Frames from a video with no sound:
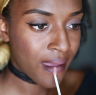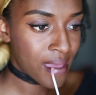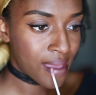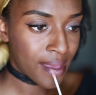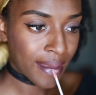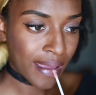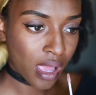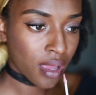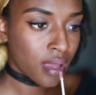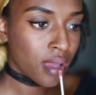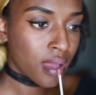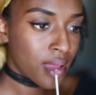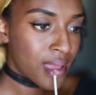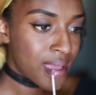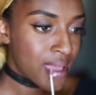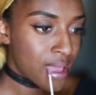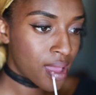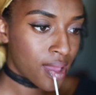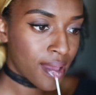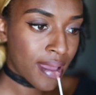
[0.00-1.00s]
London Oh
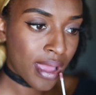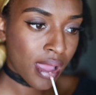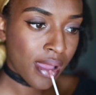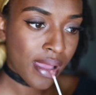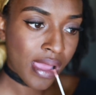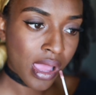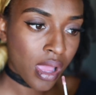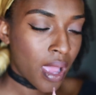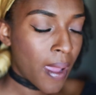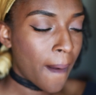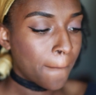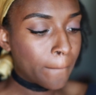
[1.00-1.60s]
My Gloss